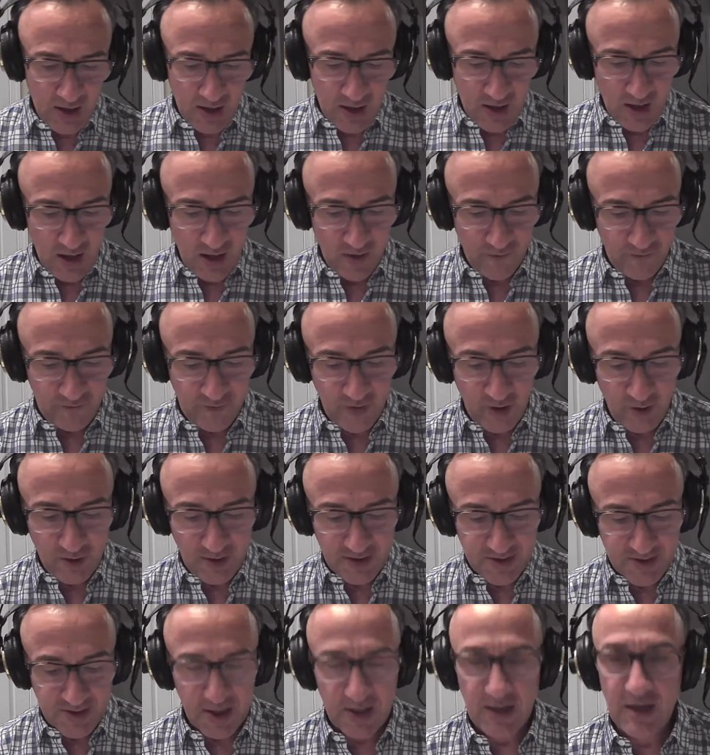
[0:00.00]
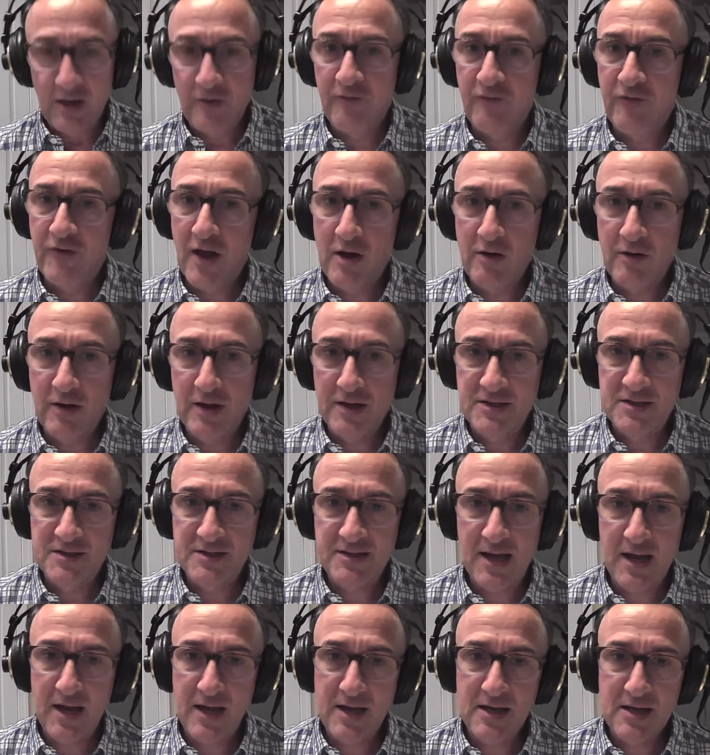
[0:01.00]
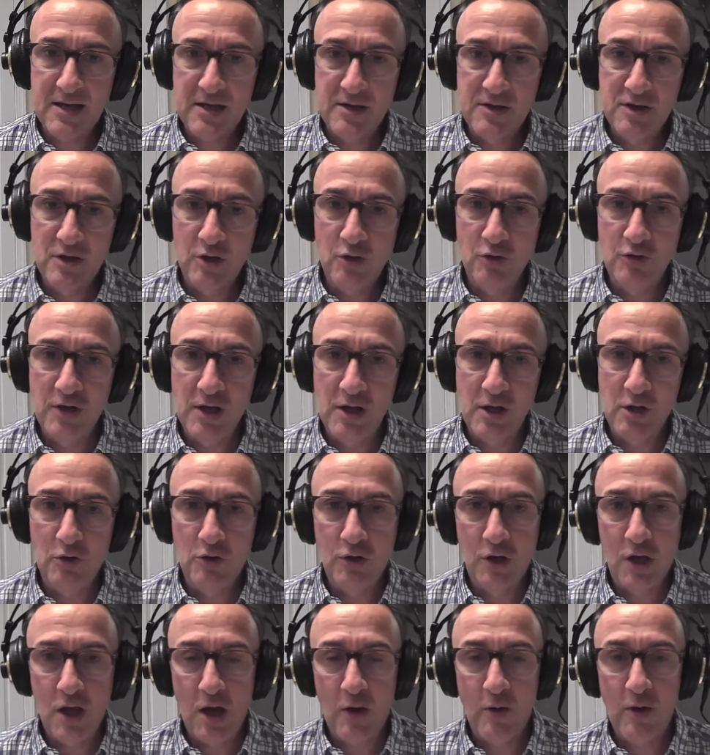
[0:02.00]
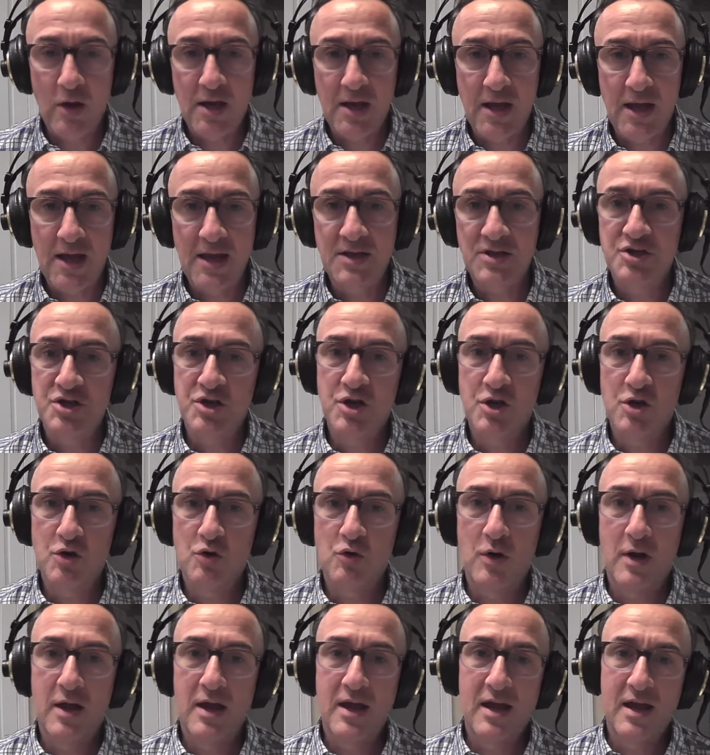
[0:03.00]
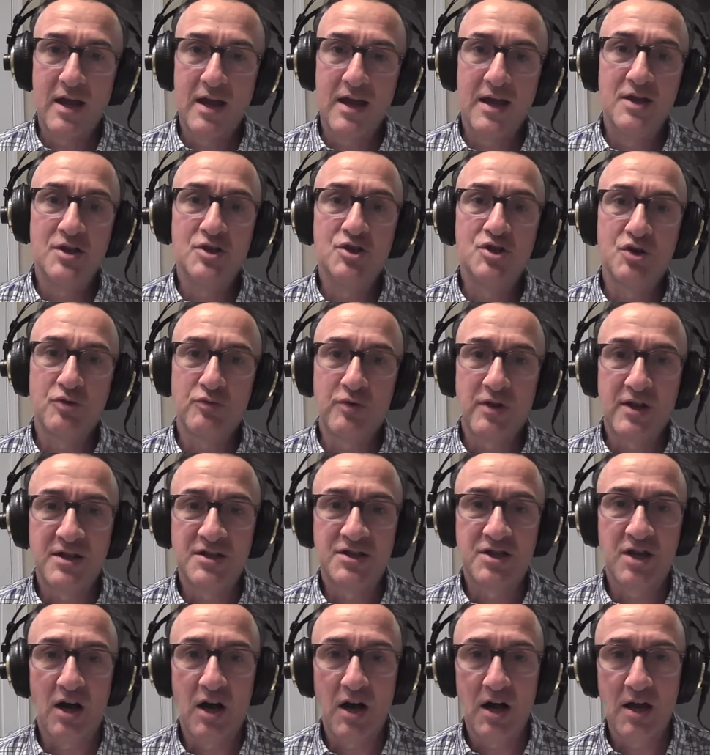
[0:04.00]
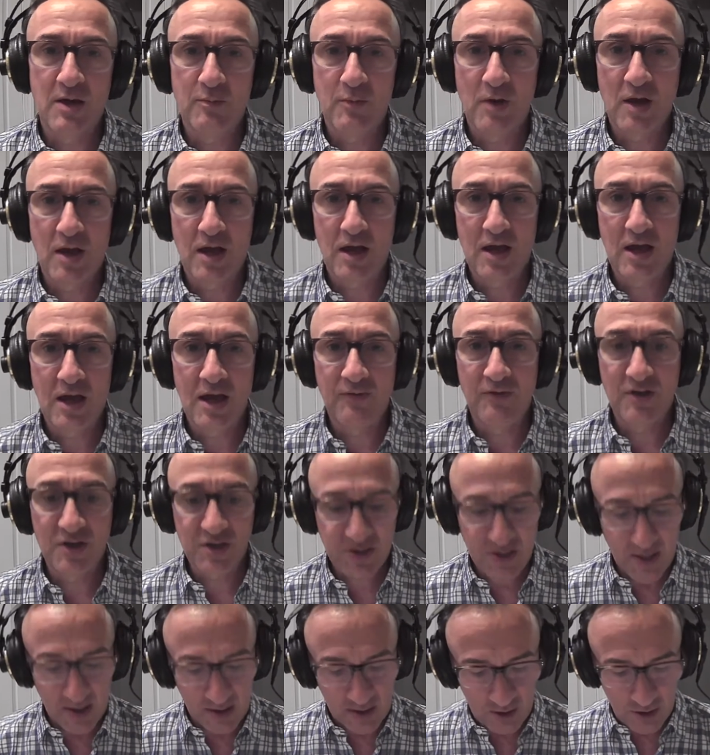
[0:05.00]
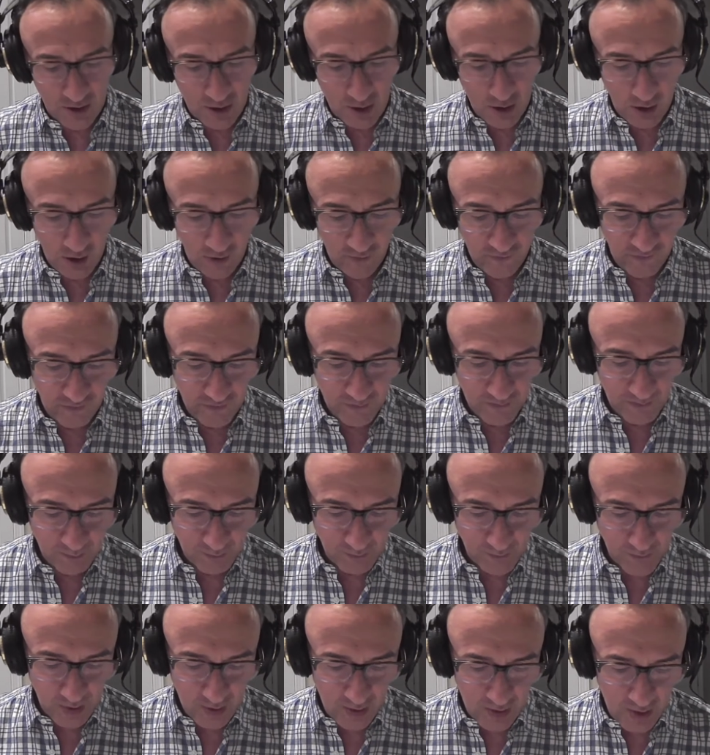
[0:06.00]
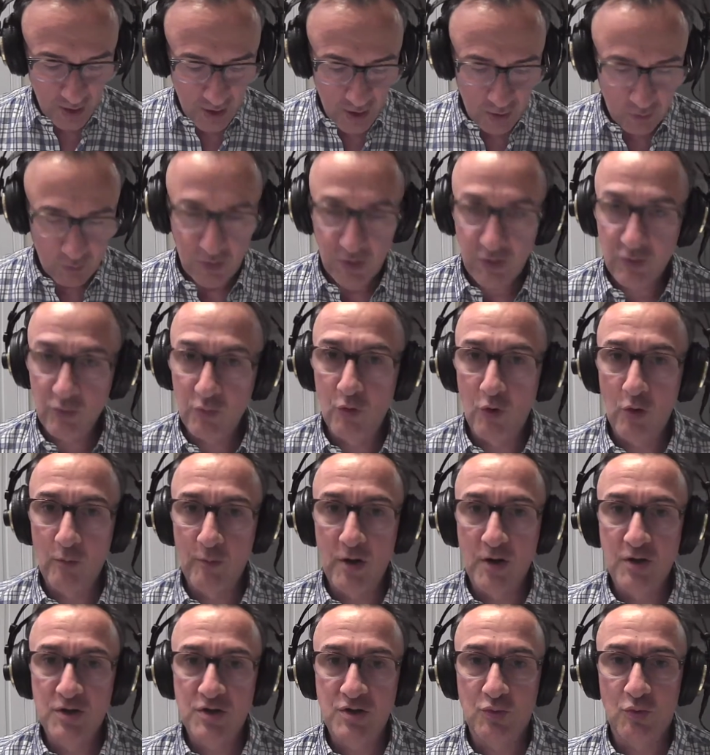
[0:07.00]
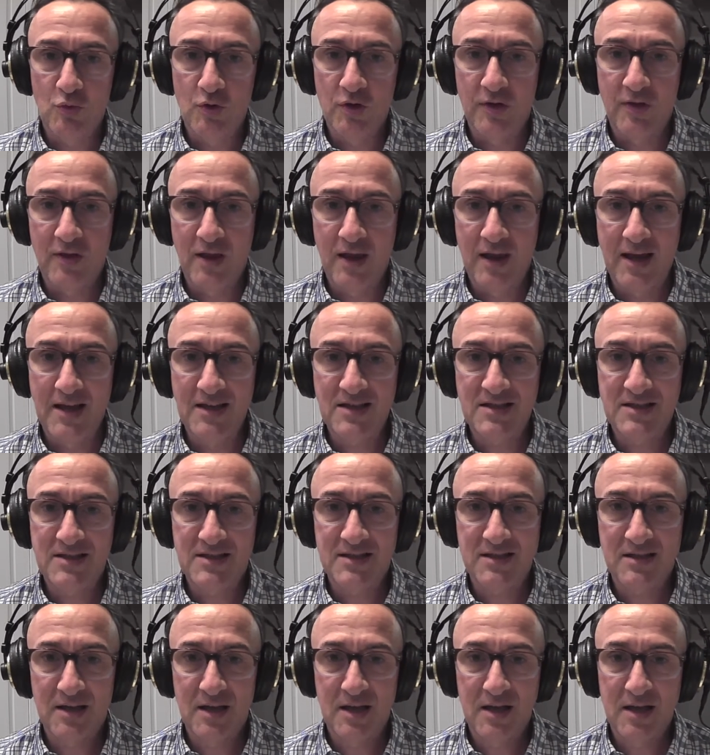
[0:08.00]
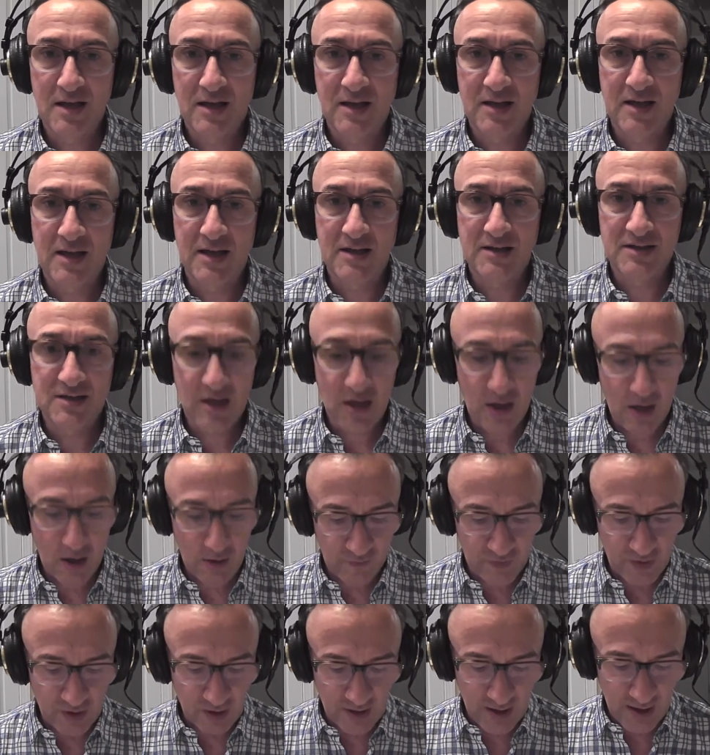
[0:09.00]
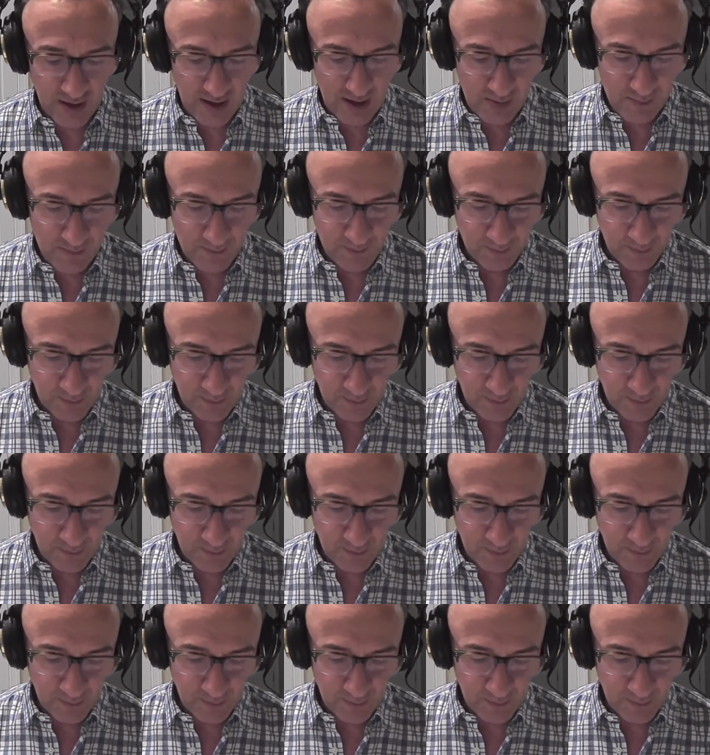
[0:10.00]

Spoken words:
A very tight affair. It stayed 0-0 going into injury time in the second half, with almost one of the last kicks of the game.